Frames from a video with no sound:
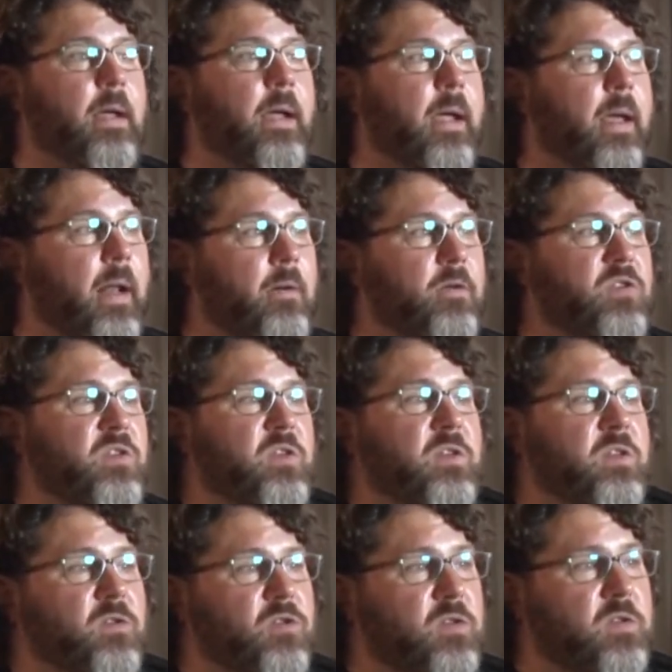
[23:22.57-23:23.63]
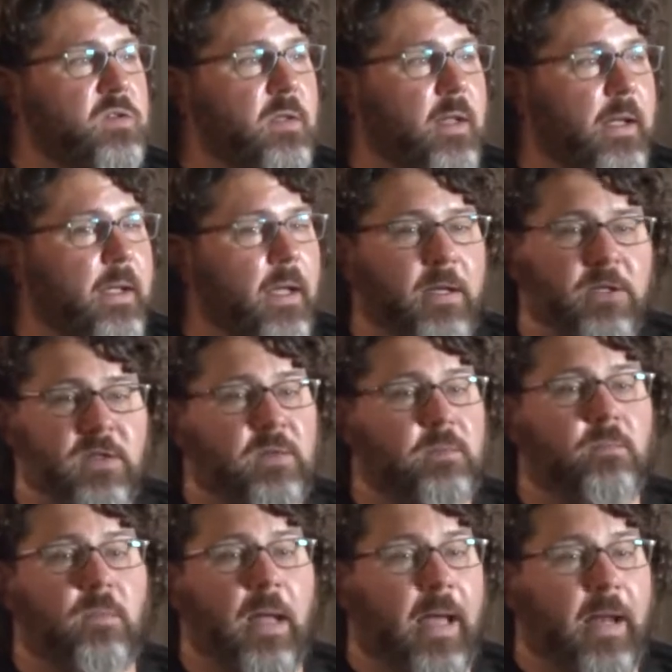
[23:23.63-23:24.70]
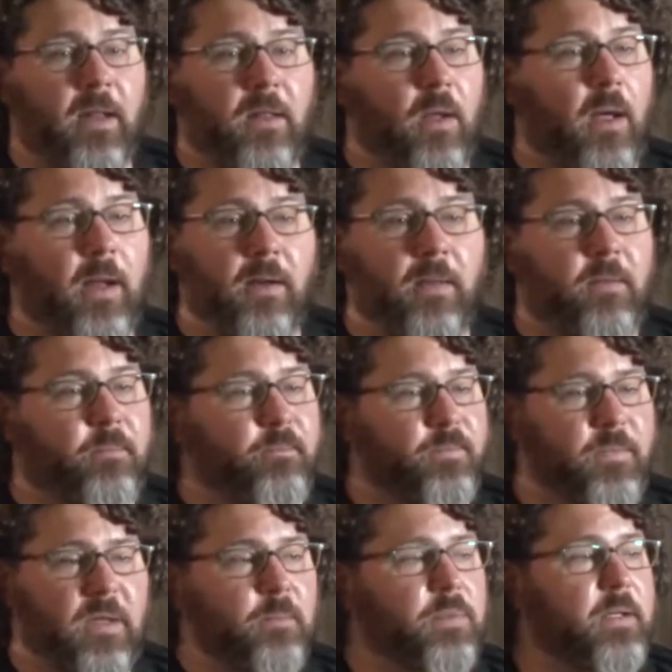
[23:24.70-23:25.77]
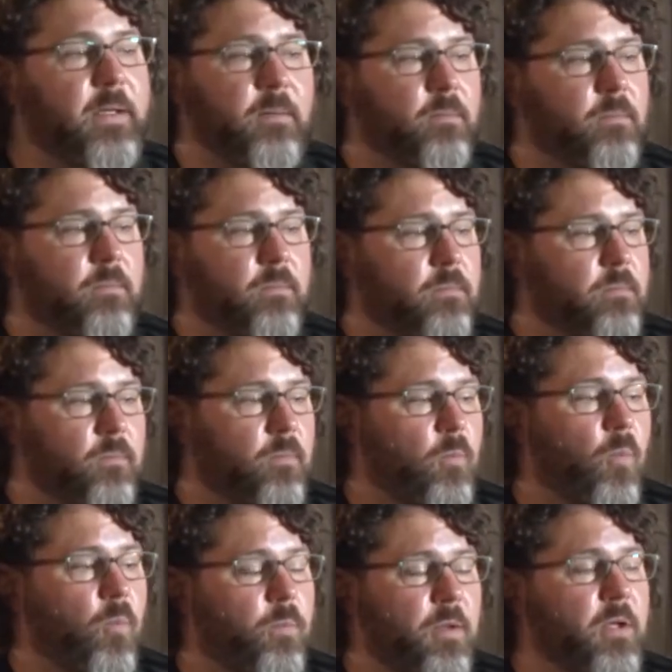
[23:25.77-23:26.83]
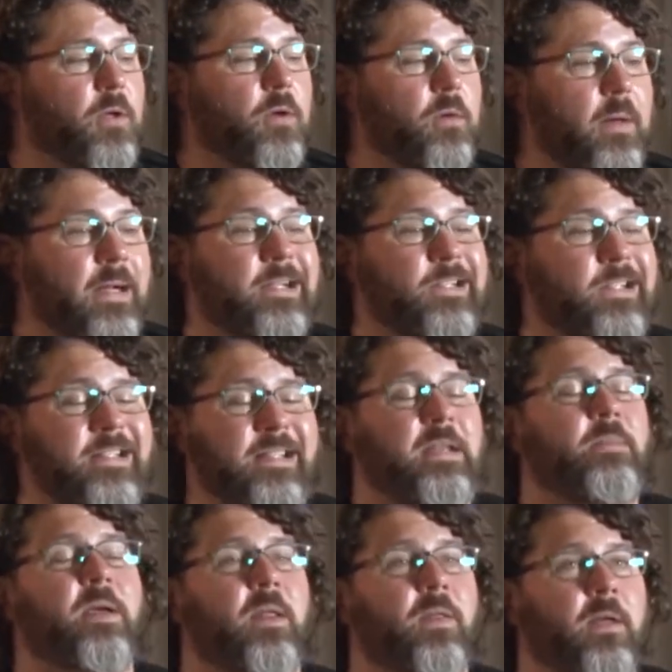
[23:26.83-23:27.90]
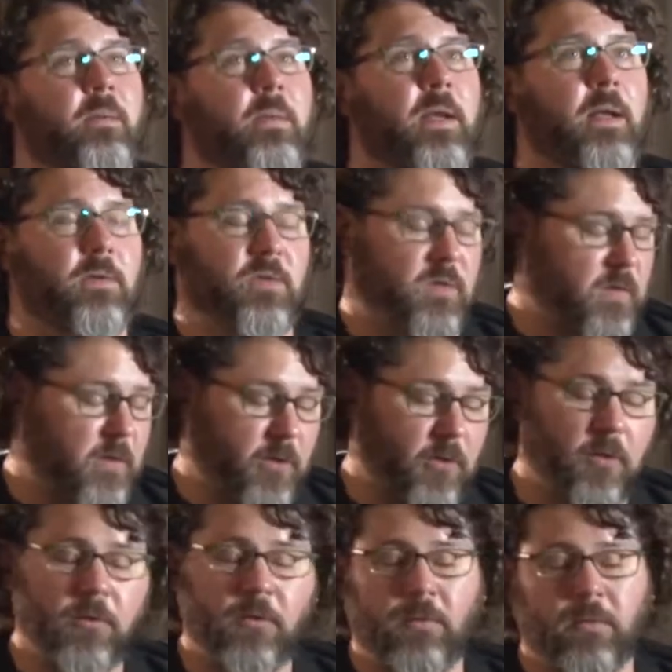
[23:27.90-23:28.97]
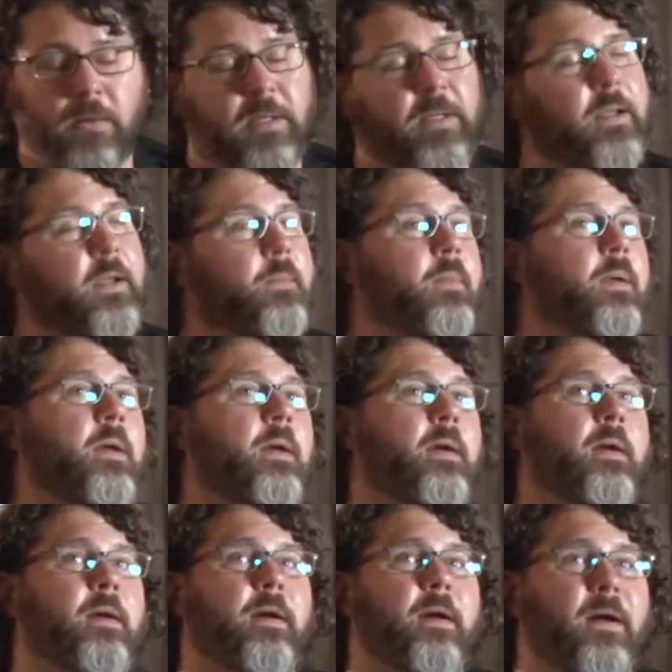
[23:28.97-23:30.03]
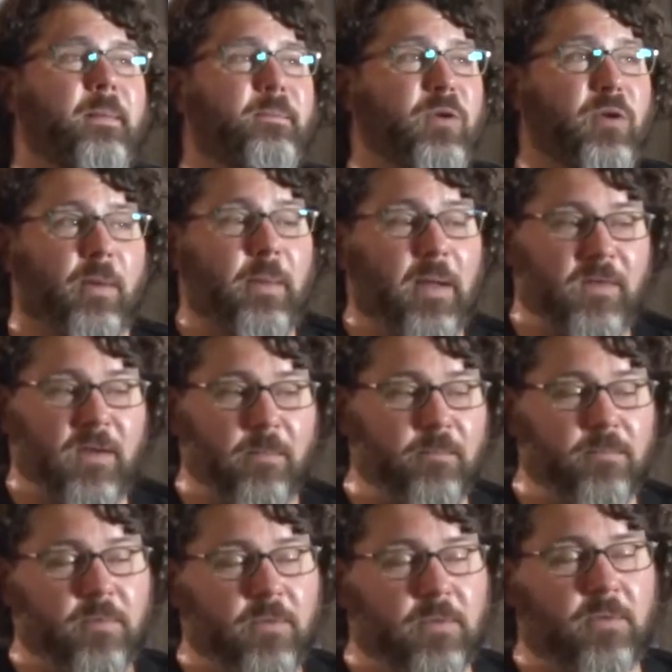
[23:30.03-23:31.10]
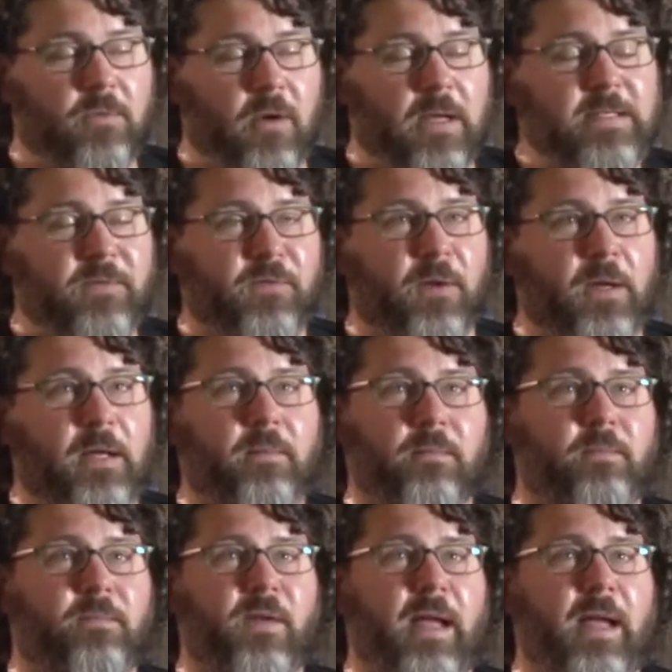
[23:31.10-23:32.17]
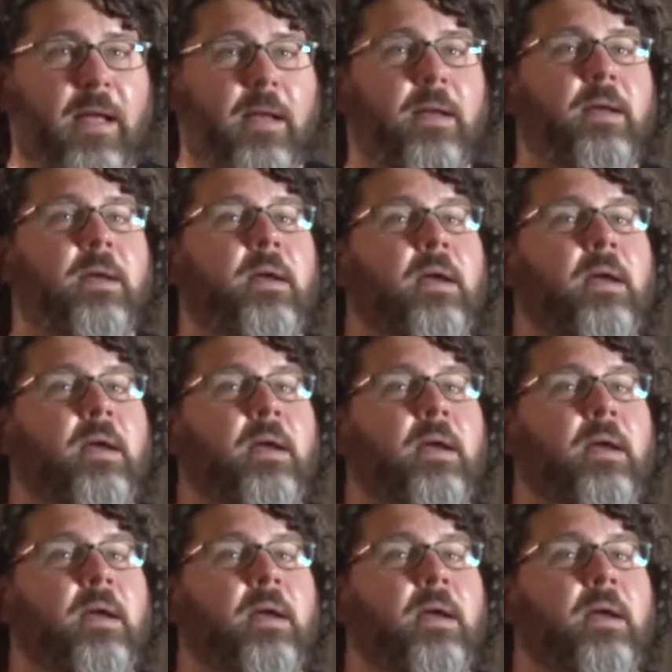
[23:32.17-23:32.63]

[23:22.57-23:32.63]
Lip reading: And I was just like, out of the complete blue, I just emailed them. And I was just like, you don't know who I am. I'm not some crazy freak fan,